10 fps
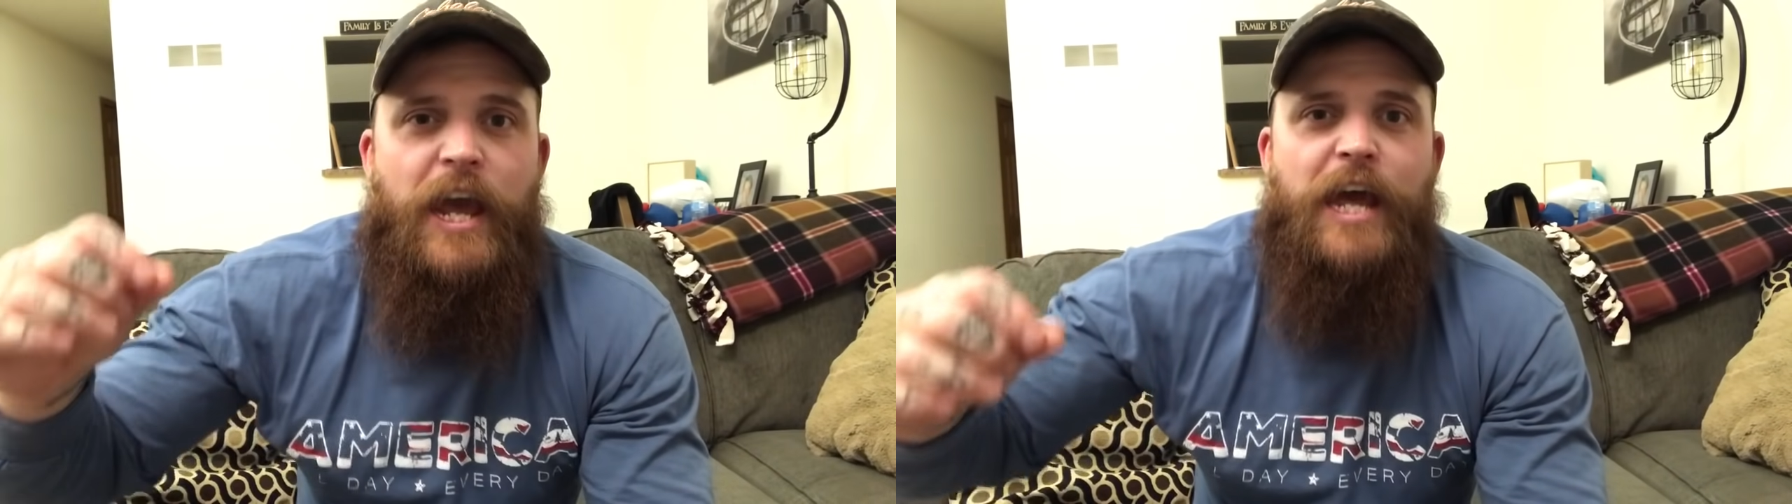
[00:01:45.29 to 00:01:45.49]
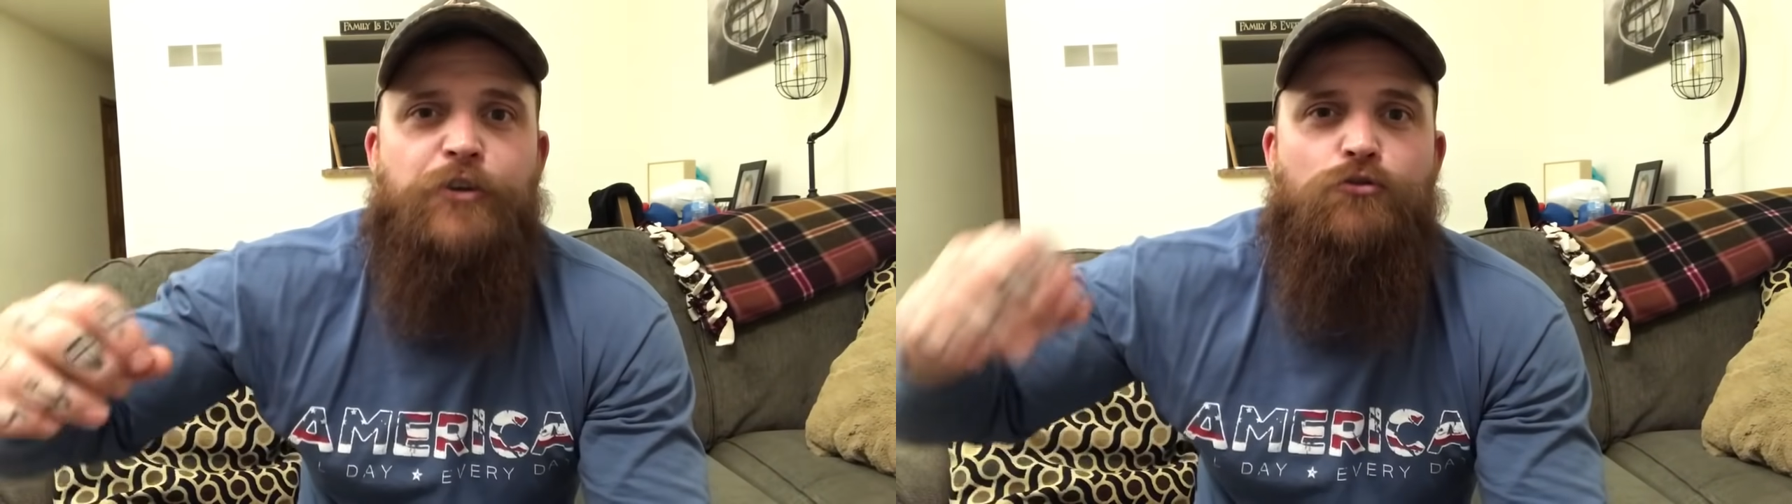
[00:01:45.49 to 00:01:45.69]

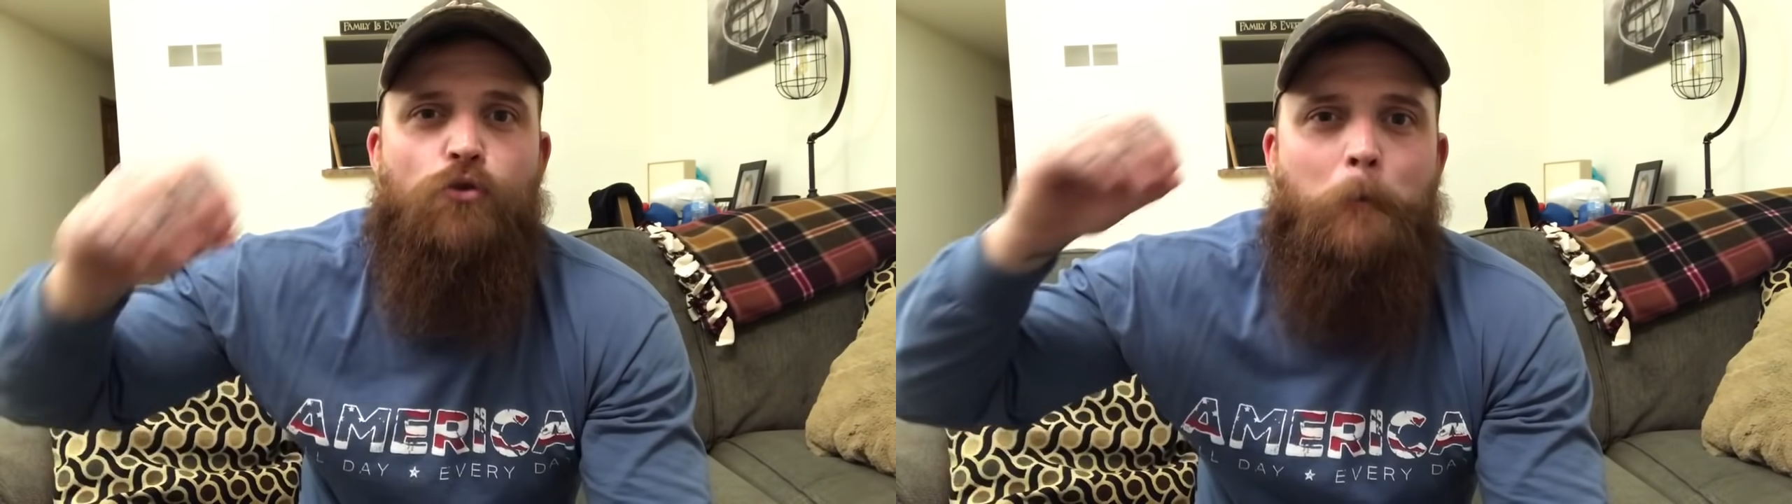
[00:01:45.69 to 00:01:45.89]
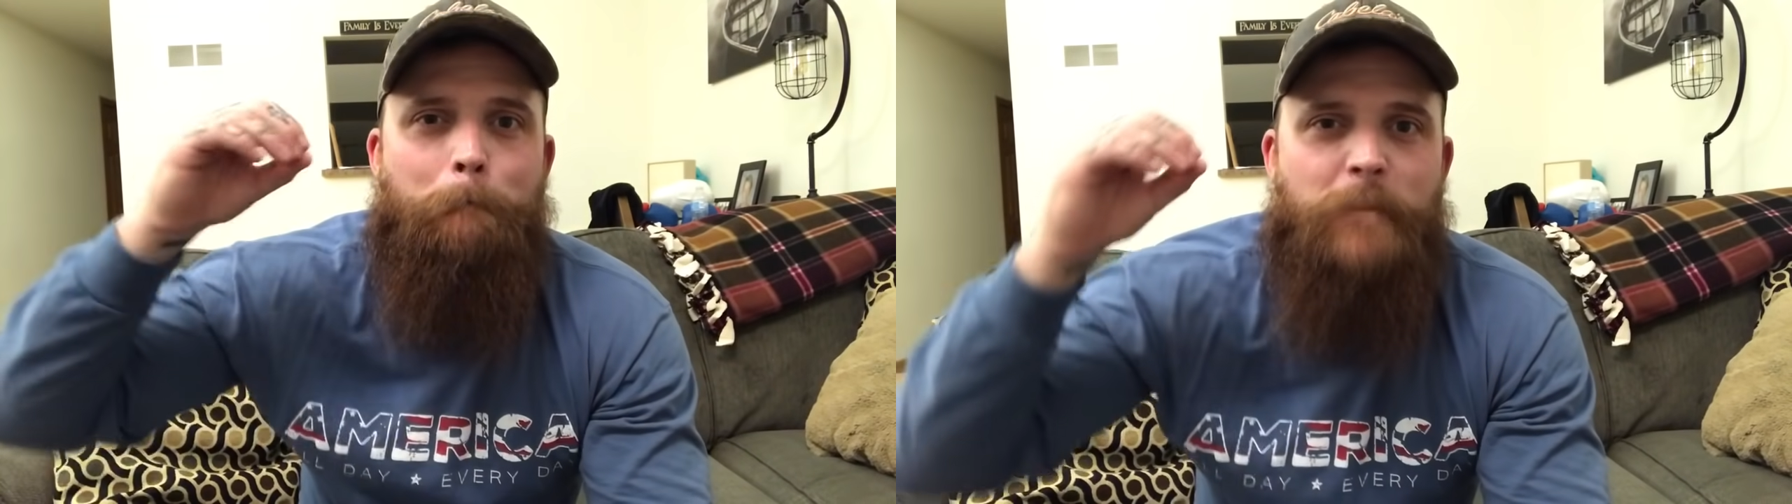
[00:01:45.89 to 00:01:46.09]
and do
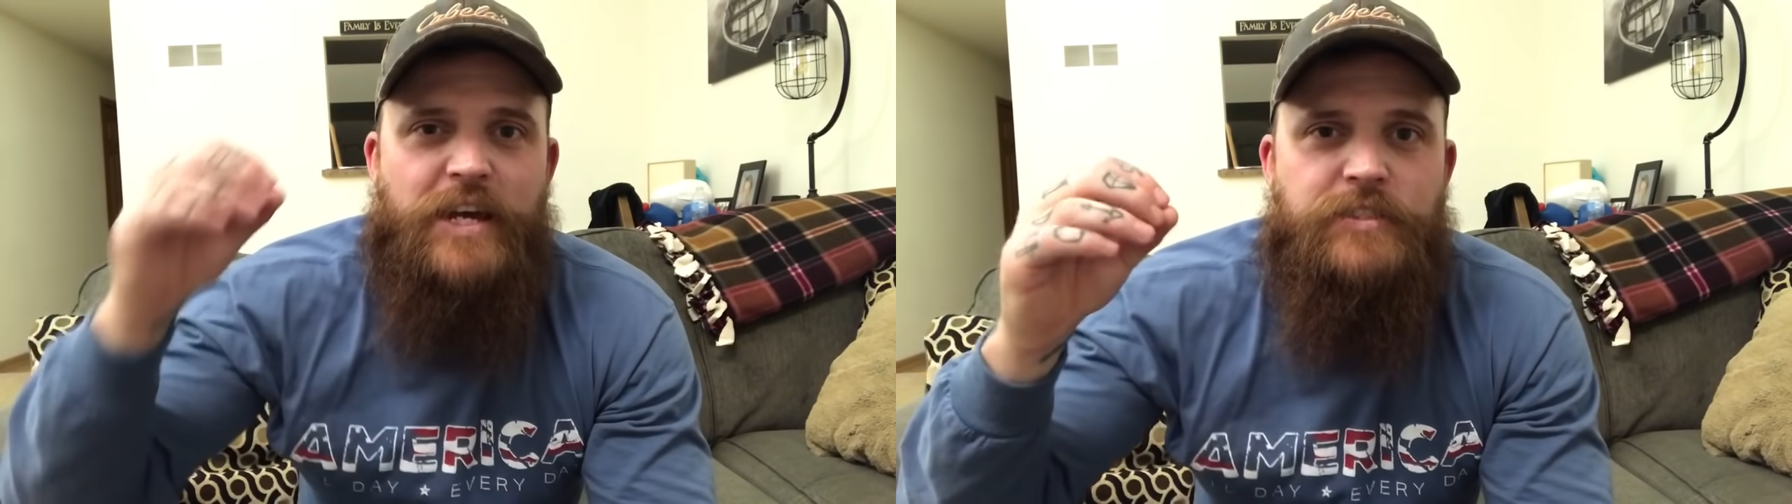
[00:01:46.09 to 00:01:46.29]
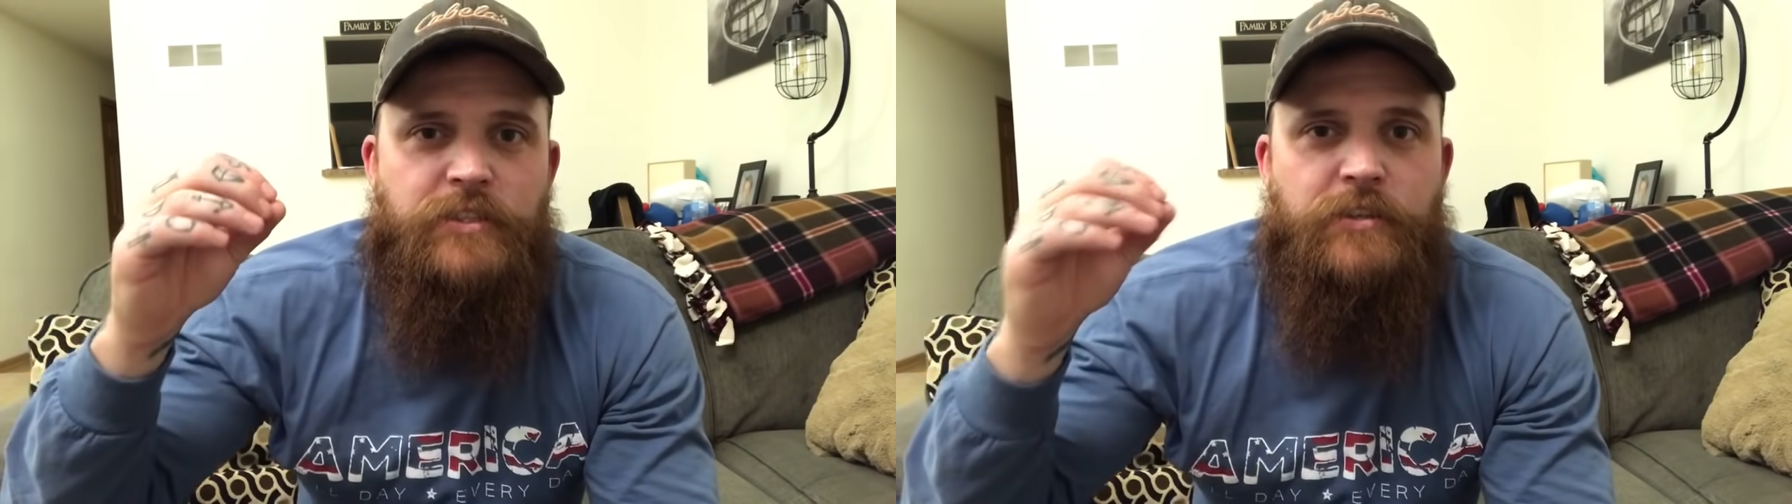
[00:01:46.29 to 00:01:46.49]

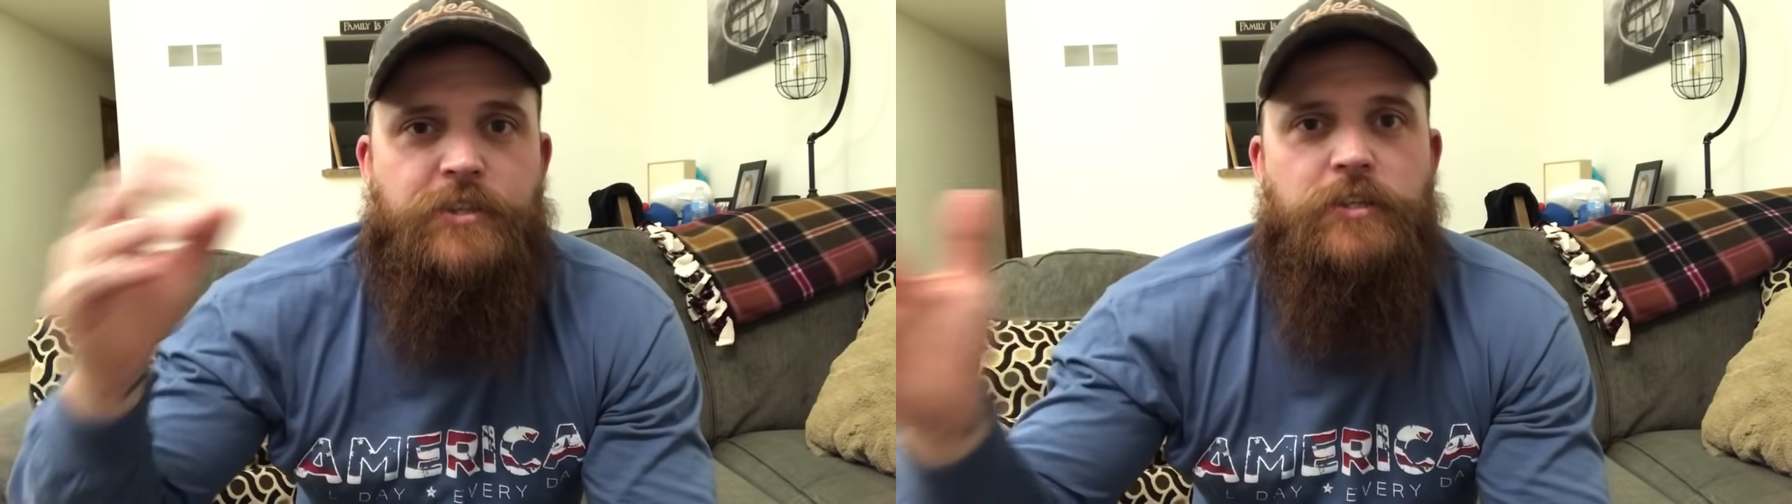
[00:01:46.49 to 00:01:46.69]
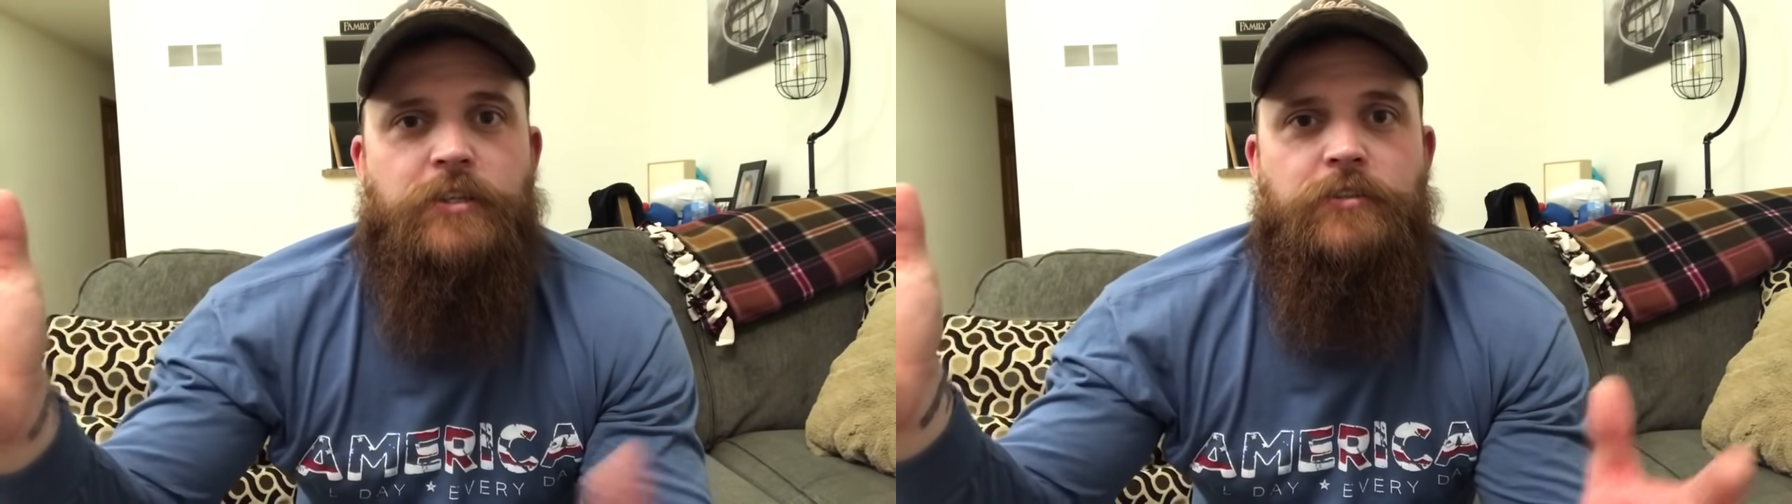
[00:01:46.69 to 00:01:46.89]
amazing
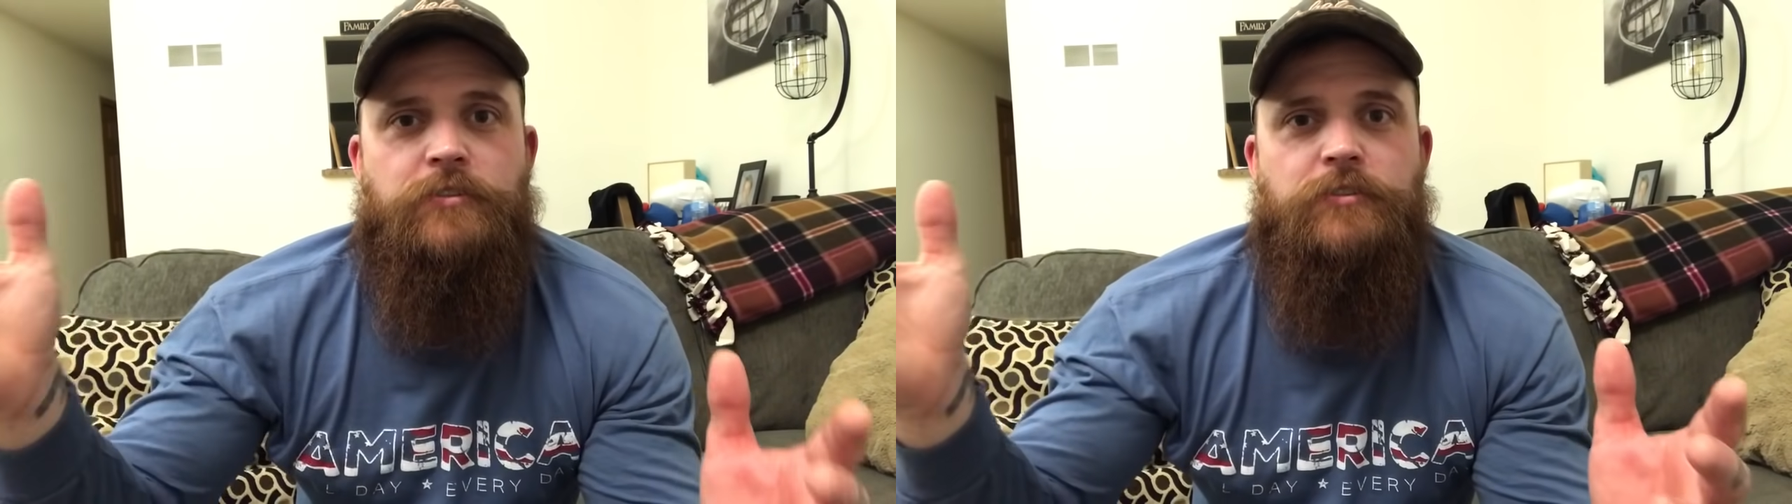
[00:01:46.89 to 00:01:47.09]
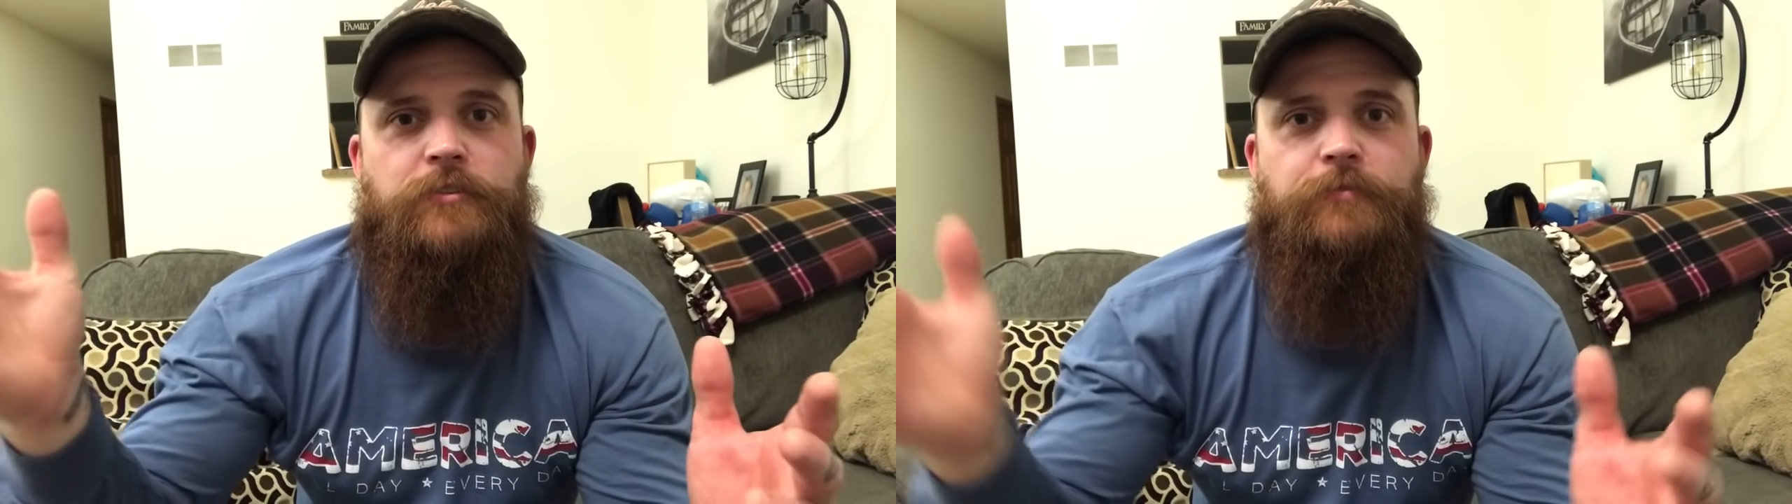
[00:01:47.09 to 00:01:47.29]

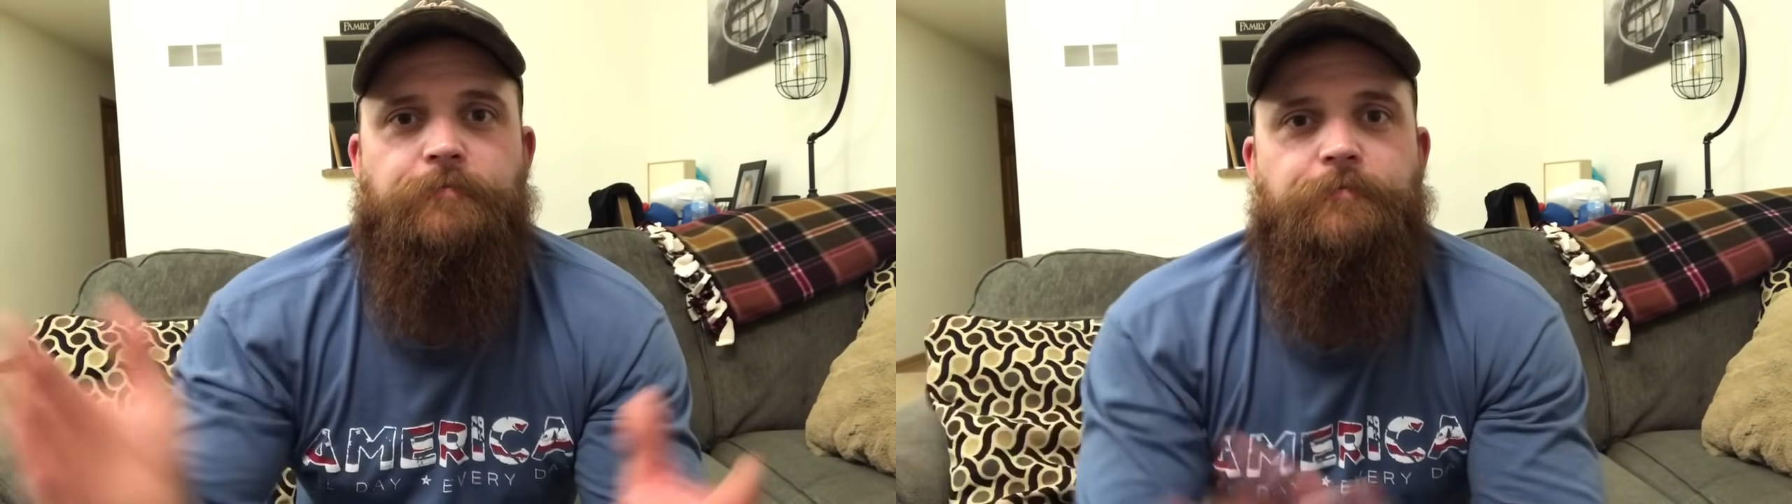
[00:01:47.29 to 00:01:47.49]
things.